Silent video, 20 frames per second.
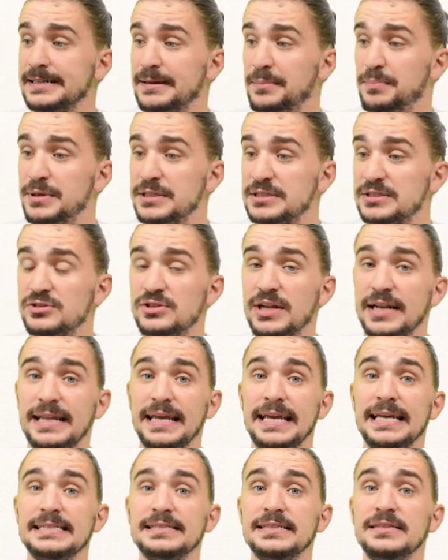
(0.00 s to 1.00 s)
piston that
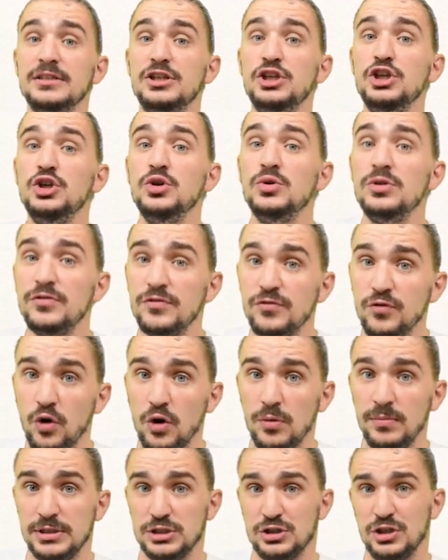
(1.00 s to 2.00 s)
isn't
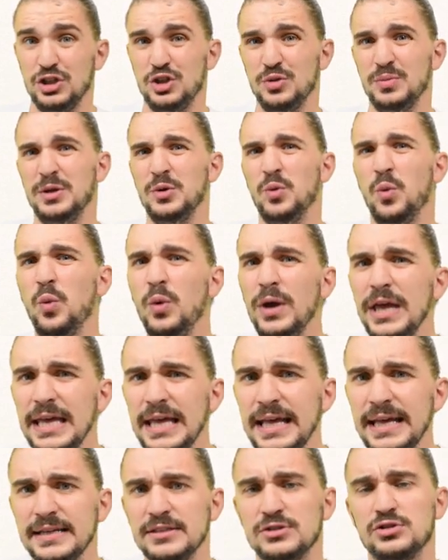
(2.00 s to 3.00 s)
uniform. It's going to be
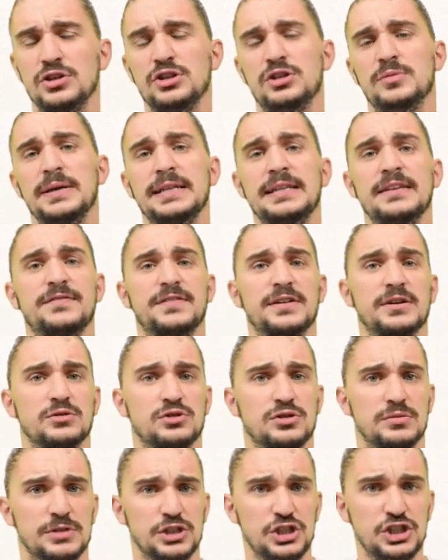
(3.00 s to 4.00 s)
weak, it's going to be
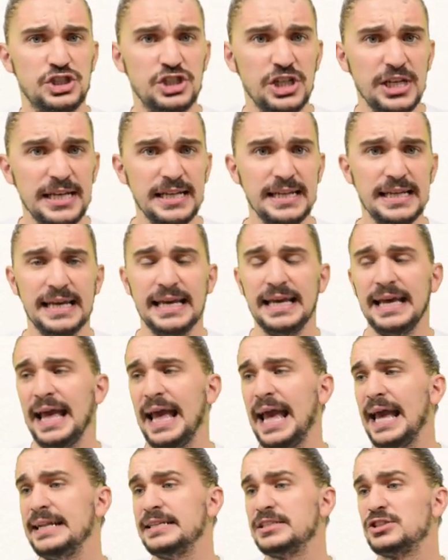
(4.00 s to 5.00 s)
difficult to machine,
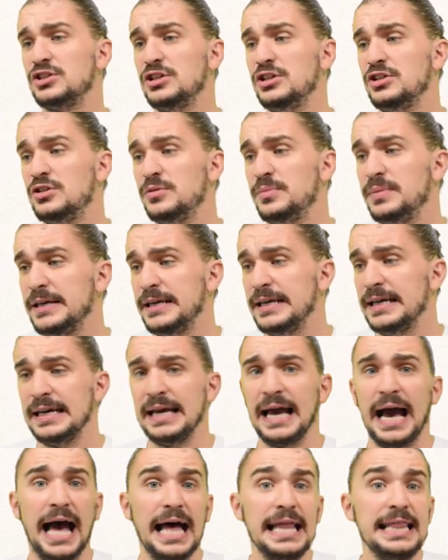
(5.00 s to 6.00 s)
and it's going to be
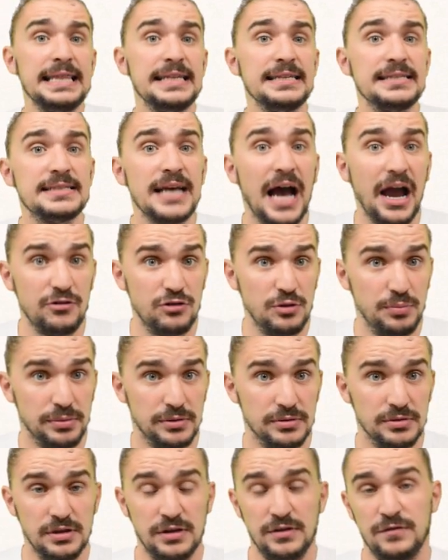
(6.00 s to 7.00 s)

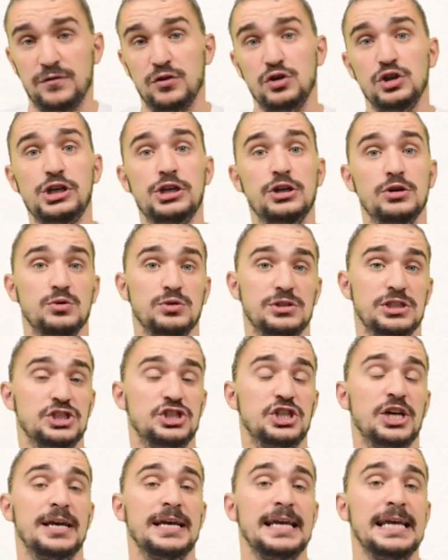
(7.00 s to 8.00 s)
undesirable for
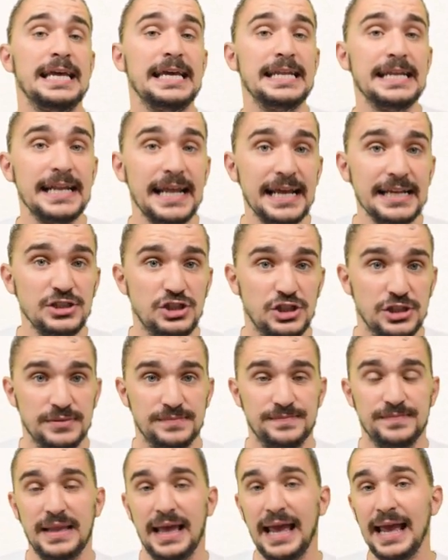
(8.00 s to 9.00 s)
usage in an engine.
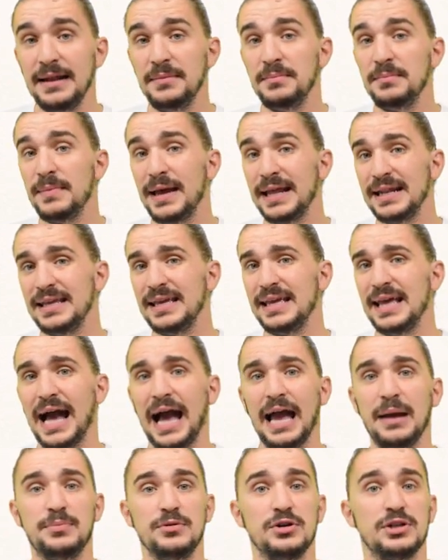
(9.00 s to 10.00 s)
And many
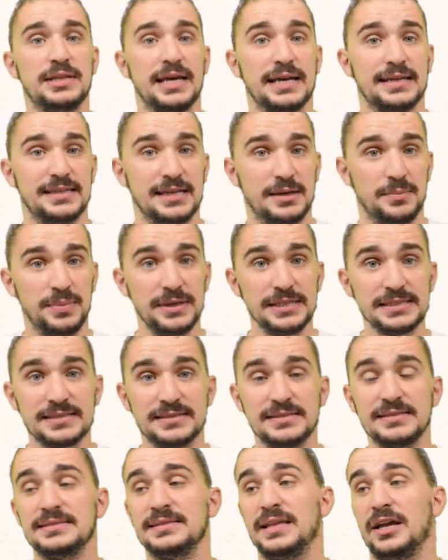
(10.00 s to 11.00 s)
hypereutectic
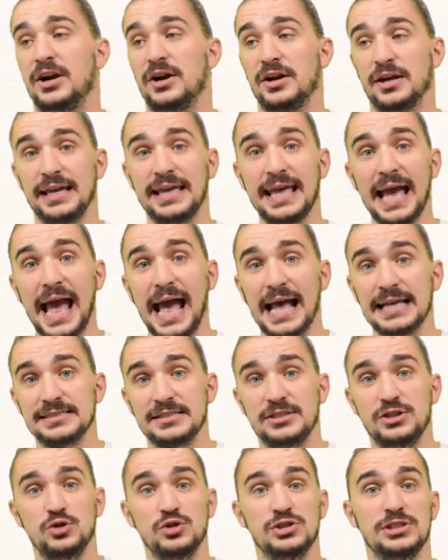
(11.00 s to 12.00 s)
pistons that are
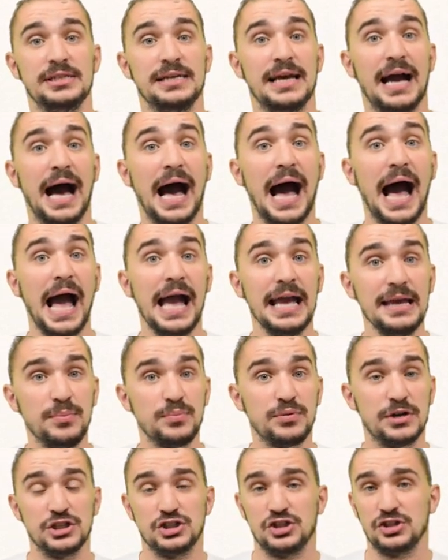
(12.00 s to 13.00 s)
cast using high
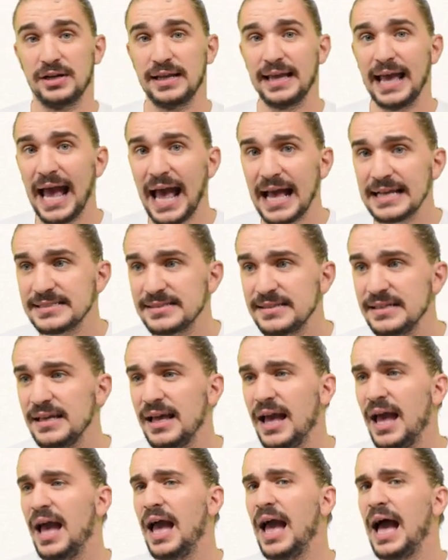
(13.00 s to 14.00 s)
pressure casting